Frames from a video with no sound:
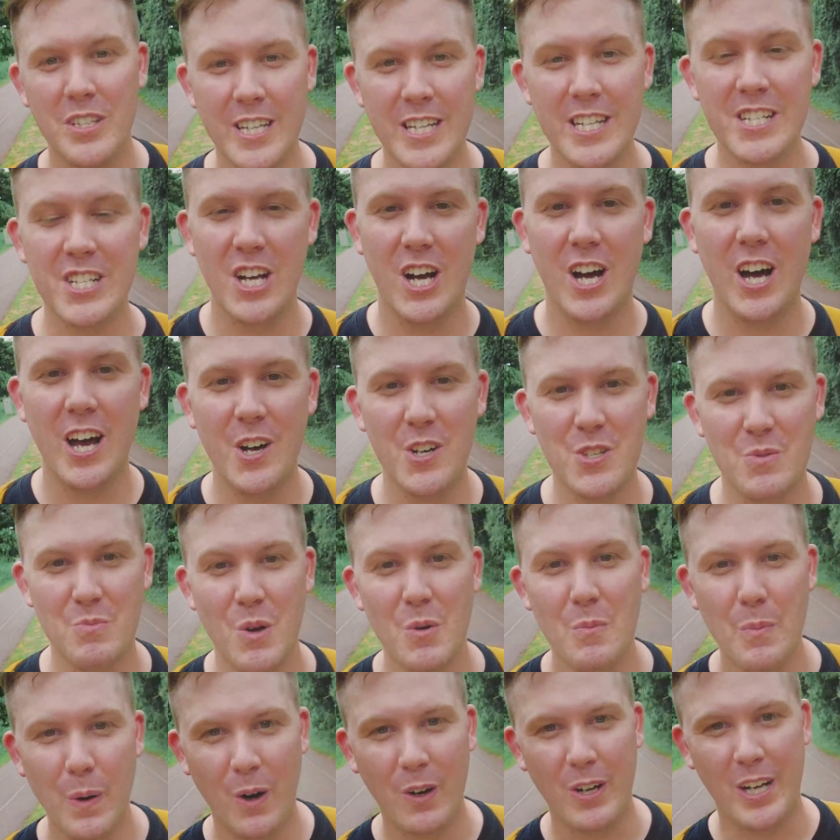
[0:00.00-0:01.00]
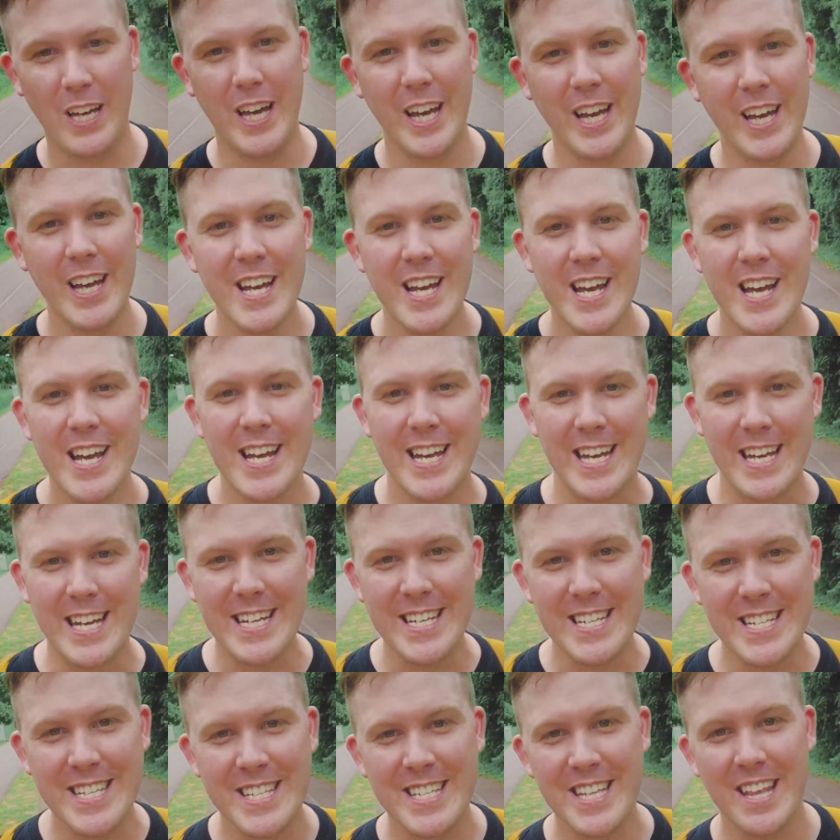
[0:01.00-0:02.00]
DJI OSMO Pocket
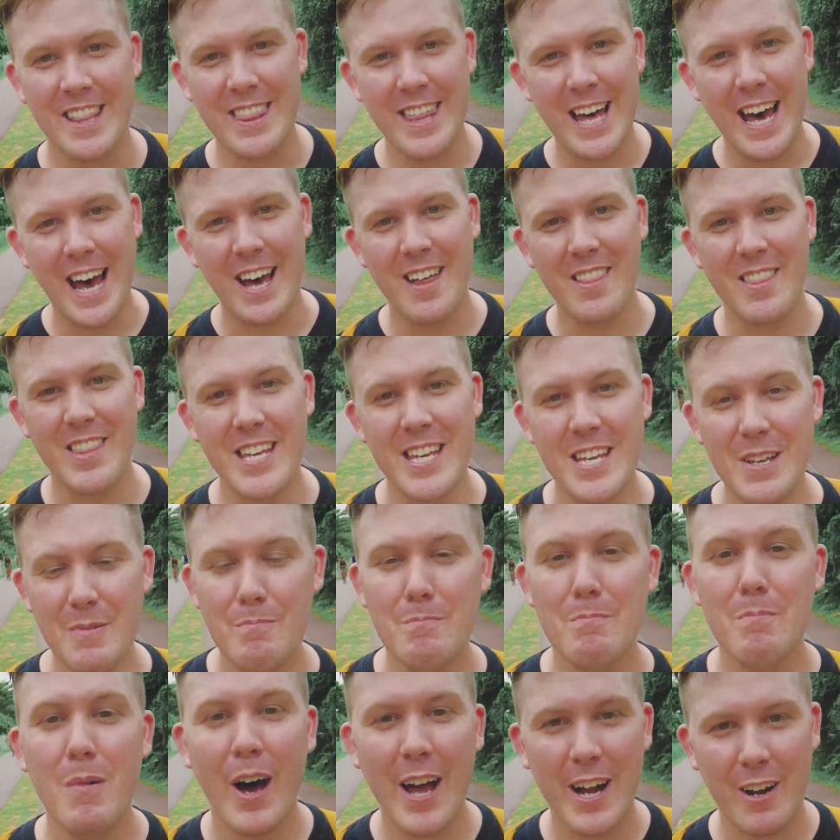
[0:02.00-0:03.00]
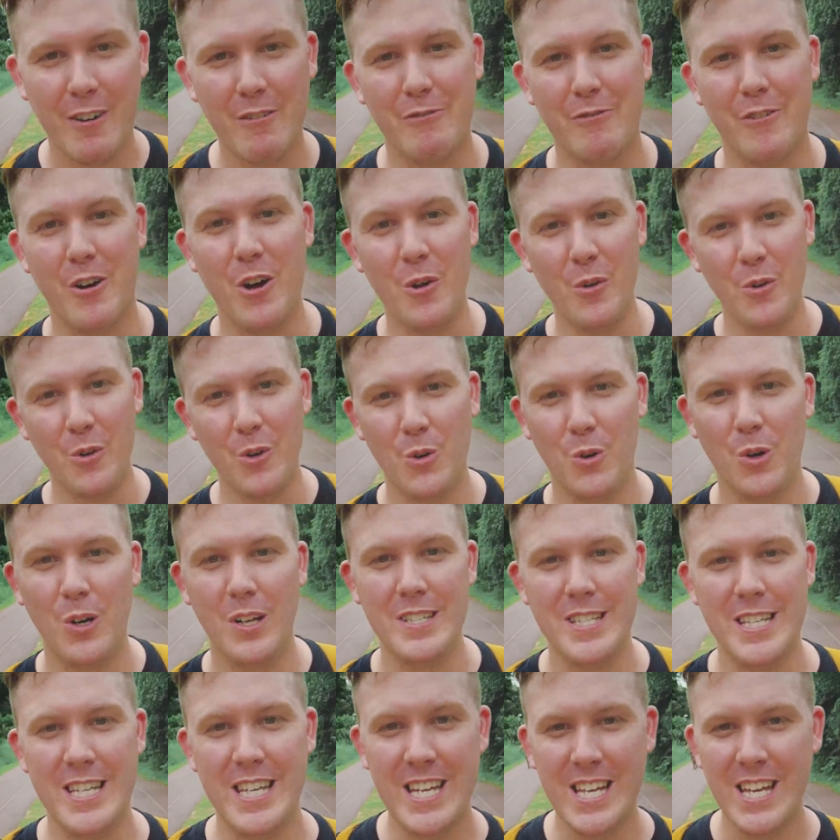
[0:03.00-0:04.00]
is that the microphone
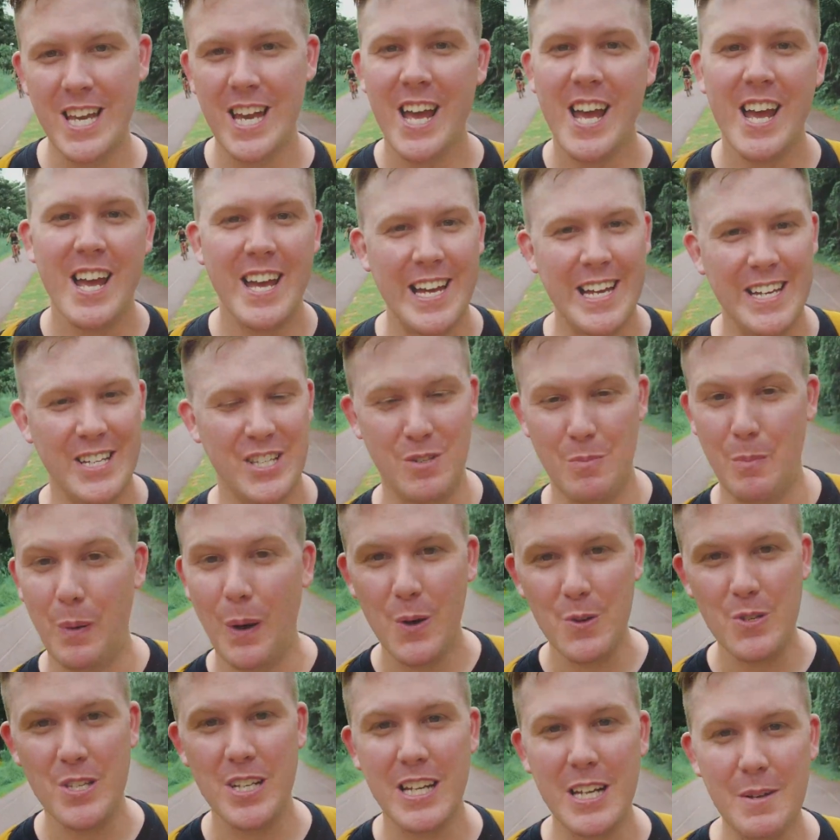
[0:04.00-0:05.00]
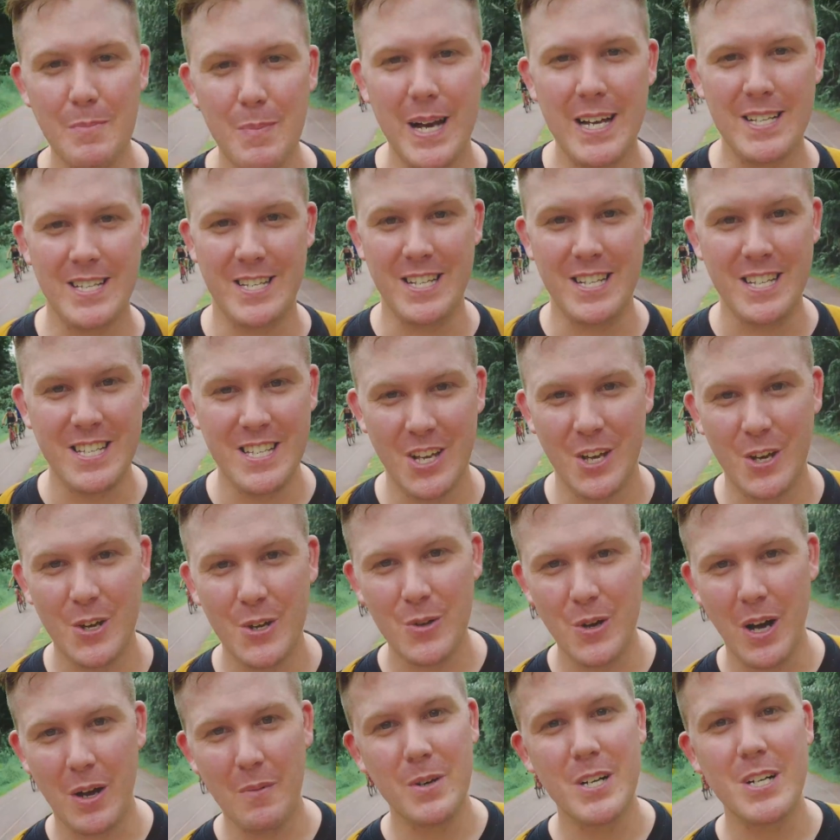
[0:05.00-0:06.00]
quality is supposedly better.
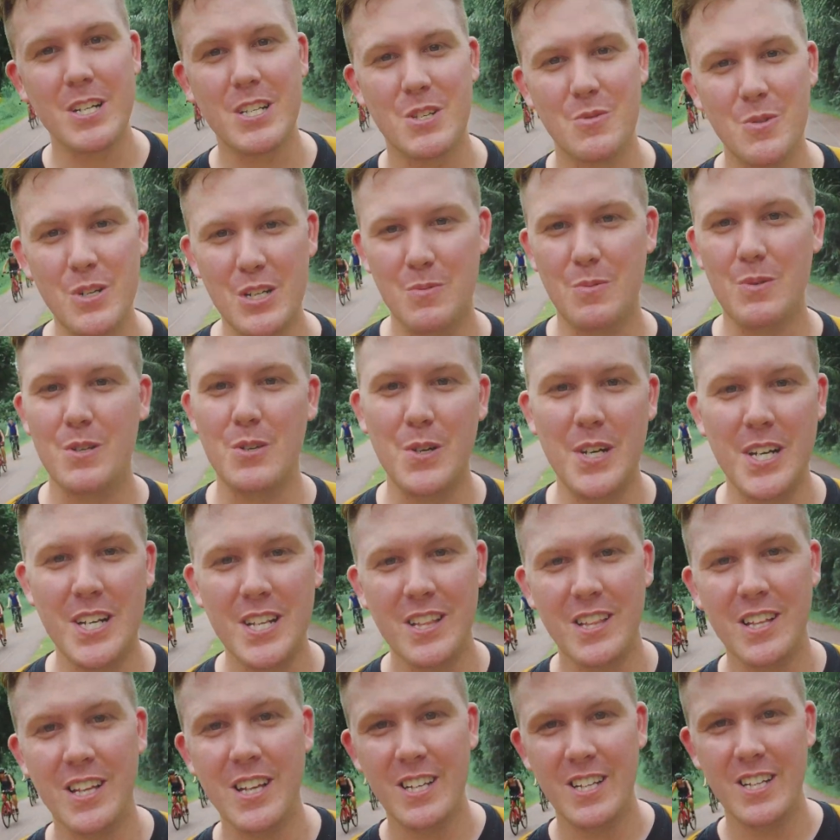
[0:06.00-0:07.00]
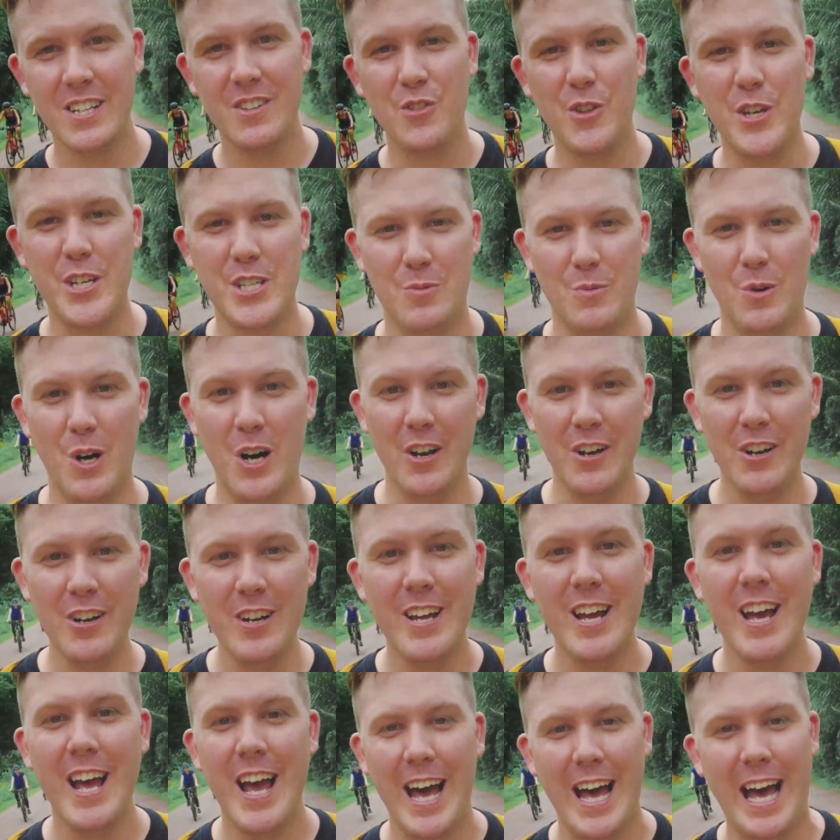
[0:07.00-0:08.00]
So I'm going to switch between this one
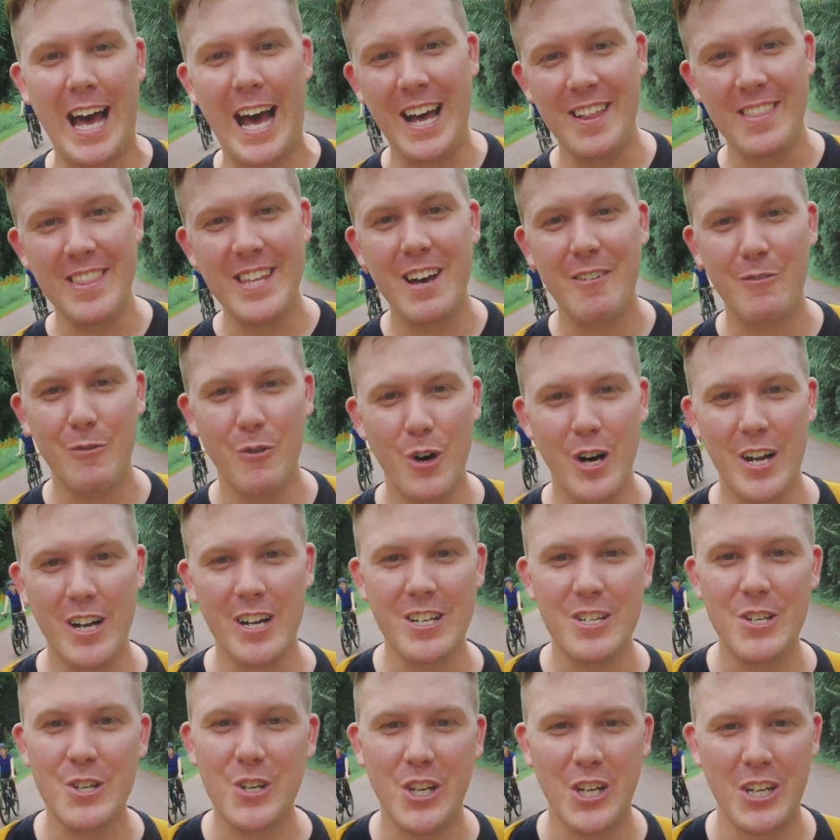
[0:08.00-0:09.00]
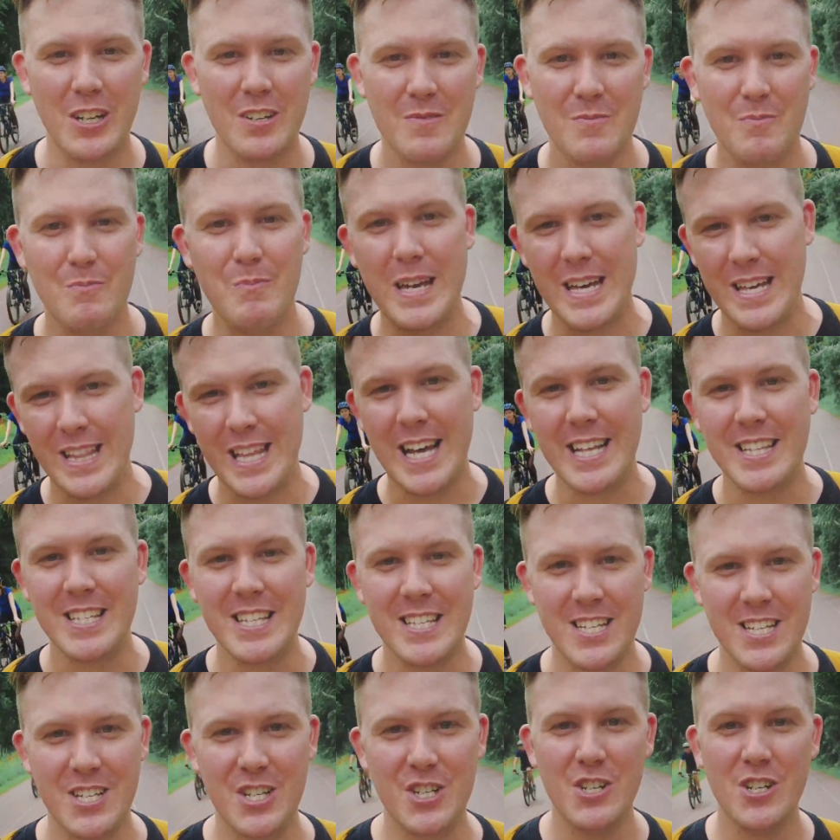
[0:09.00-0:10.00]
and the other one, and you can make that
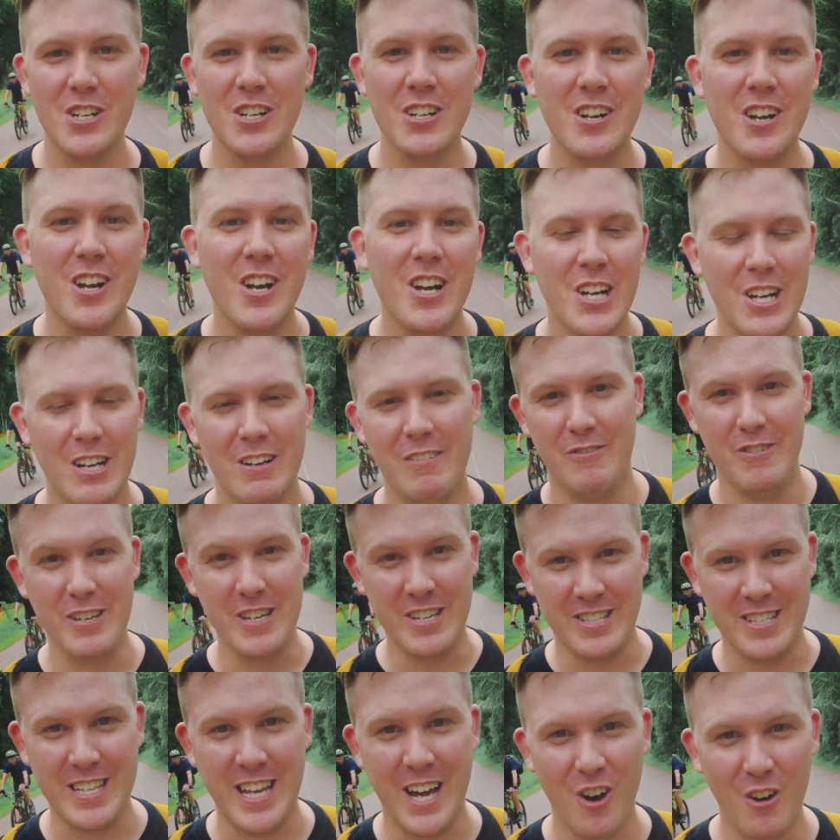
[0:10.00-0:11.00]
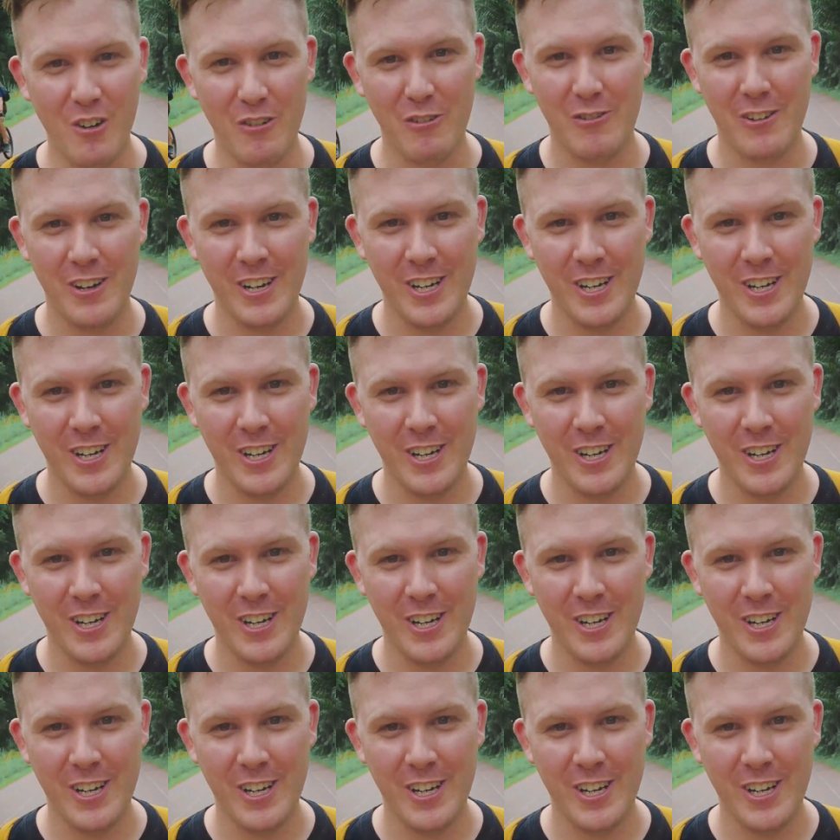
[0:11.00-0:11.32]
decision for yourself.